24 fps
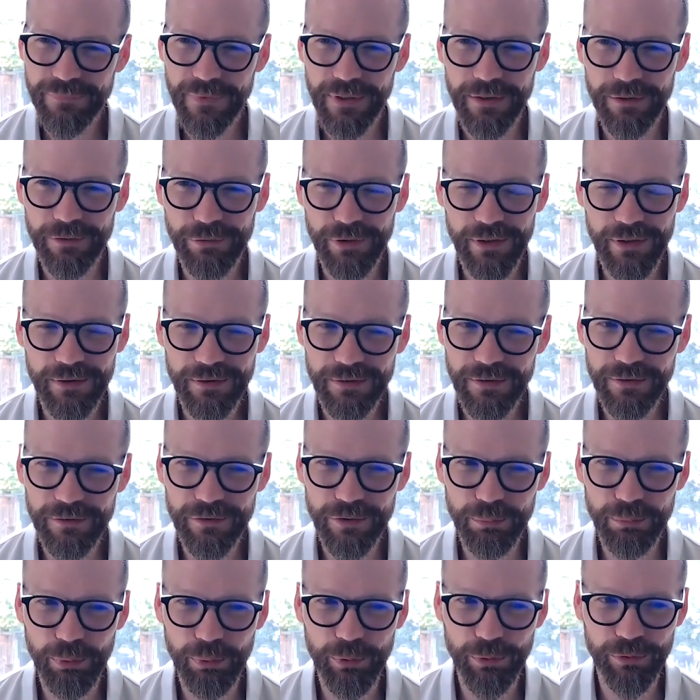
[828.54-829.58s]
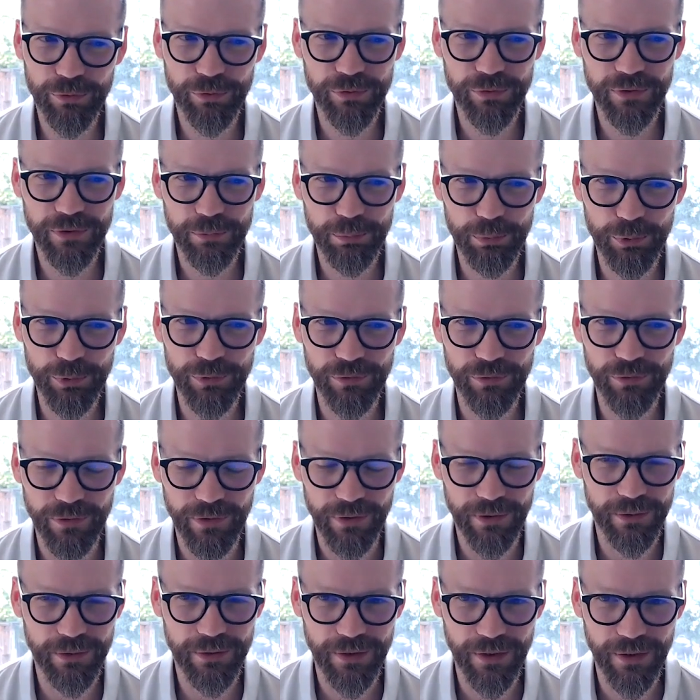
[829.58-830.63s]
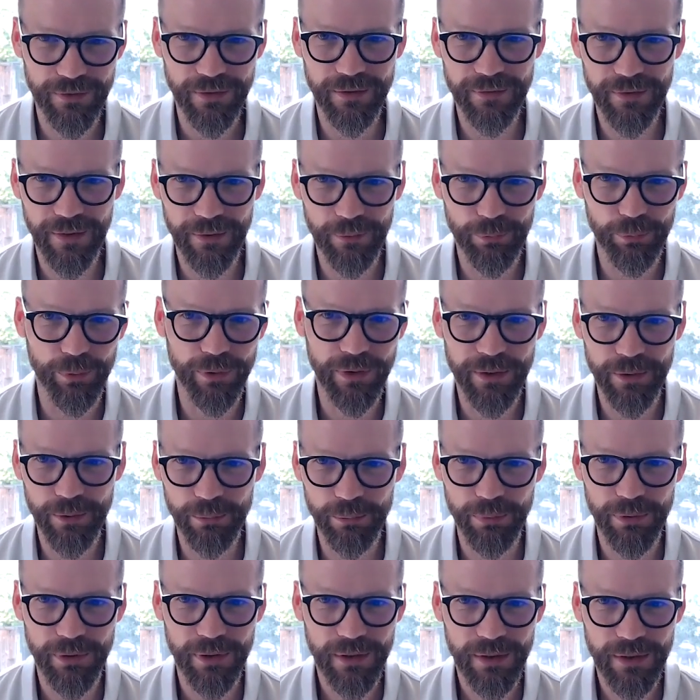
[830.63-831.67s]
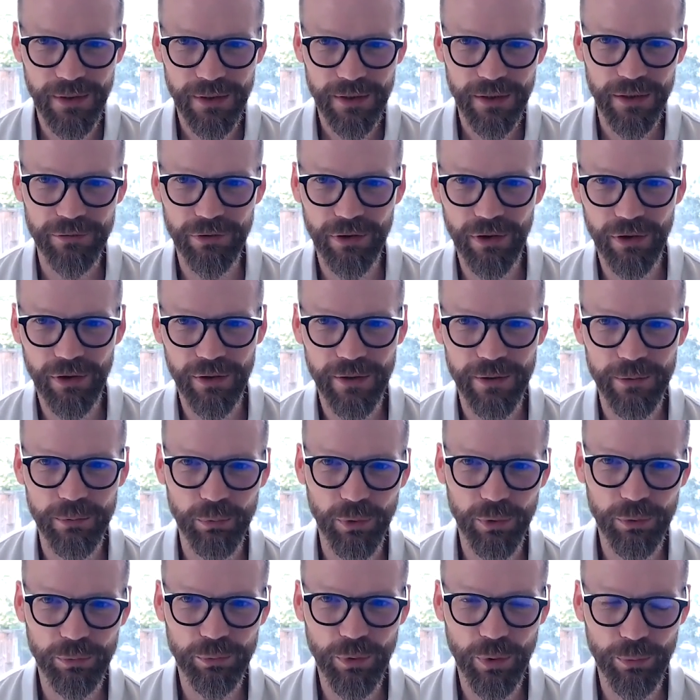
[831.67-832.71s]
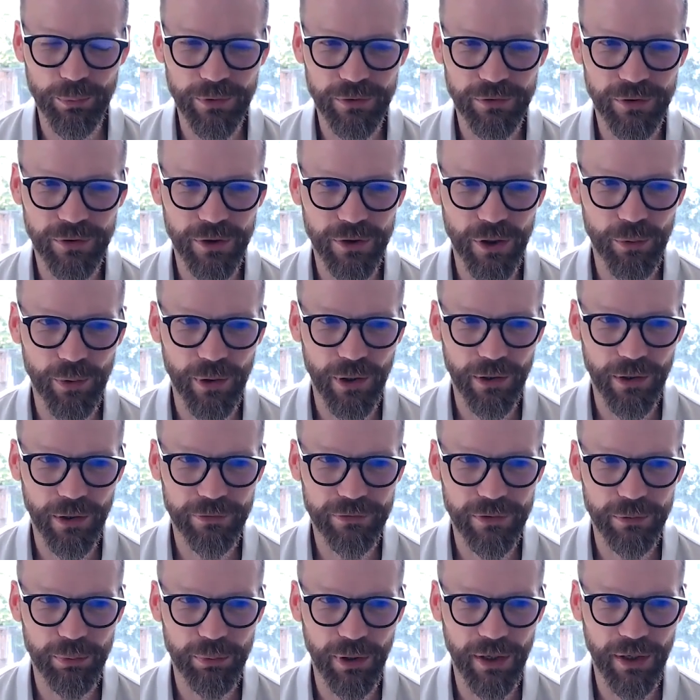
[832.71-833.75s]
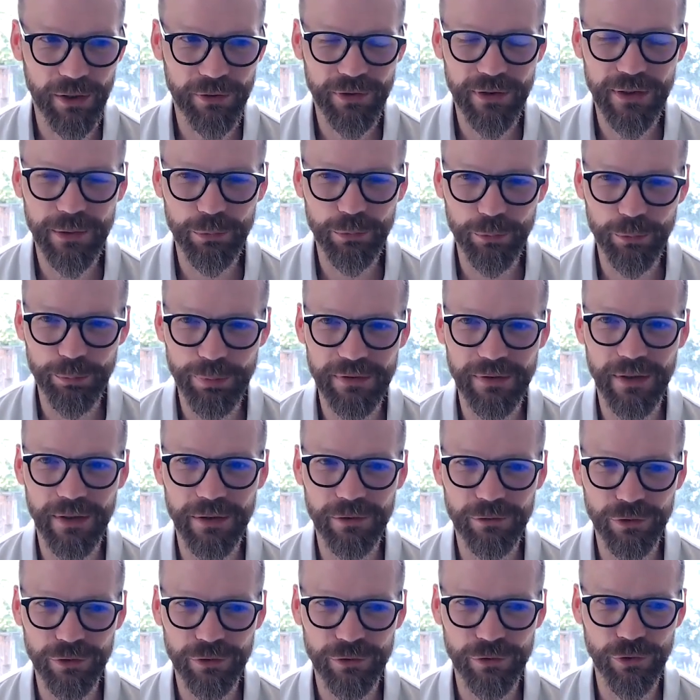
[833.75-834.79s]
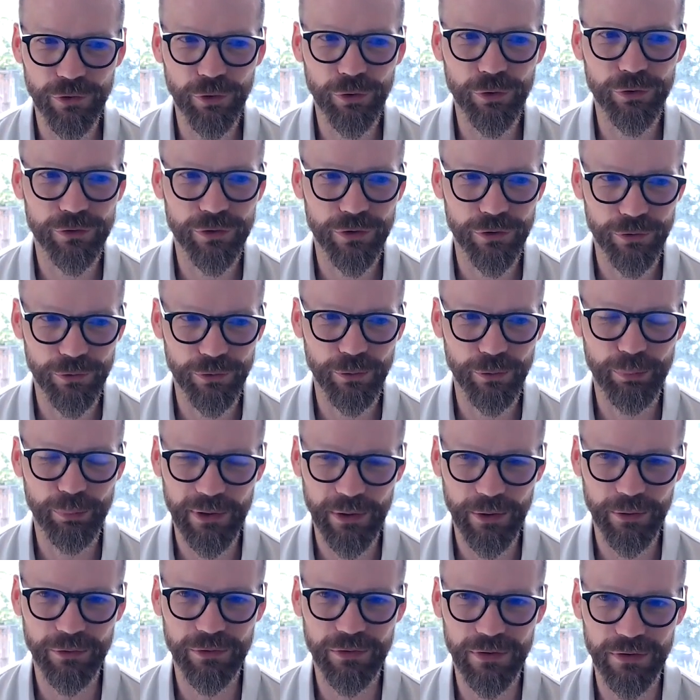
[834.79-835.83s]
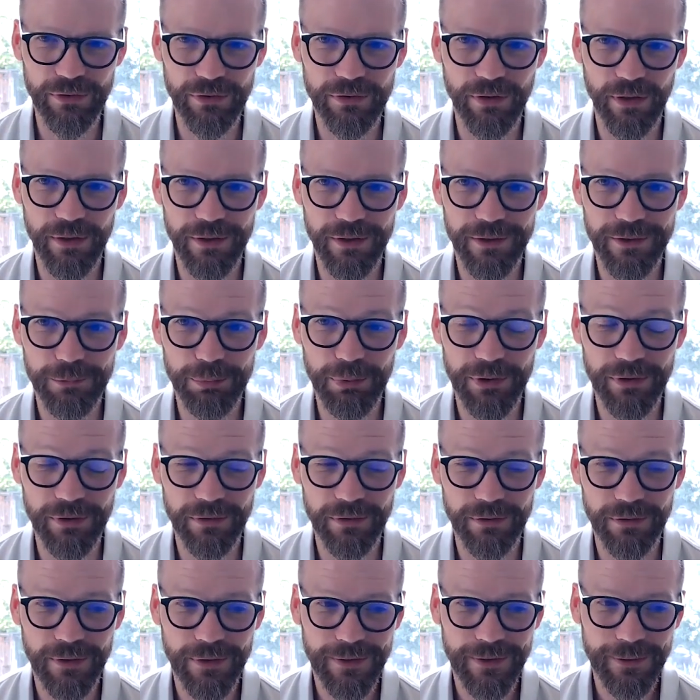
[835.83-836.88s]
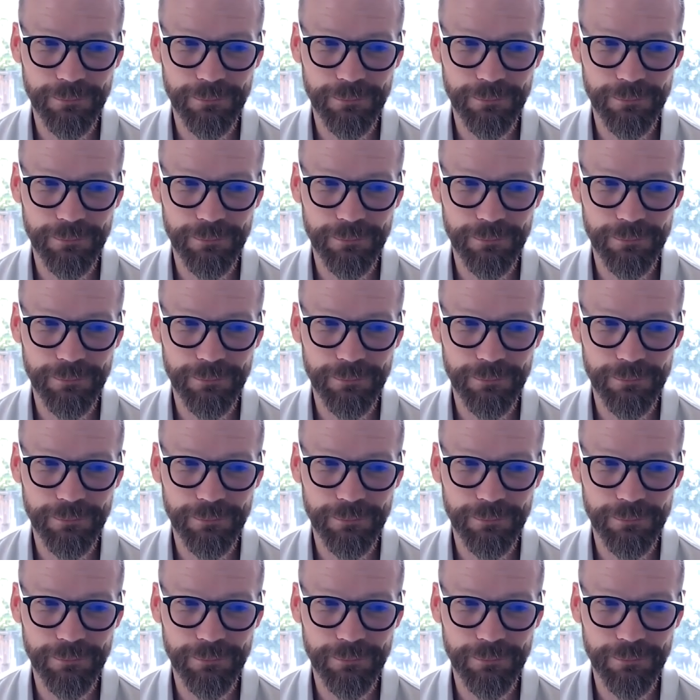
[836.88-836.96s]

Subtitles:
Is there anything that supports or disproves that? And then that will help kind of align what we should go after. But I think it would be dangerous not to do the POC stage, because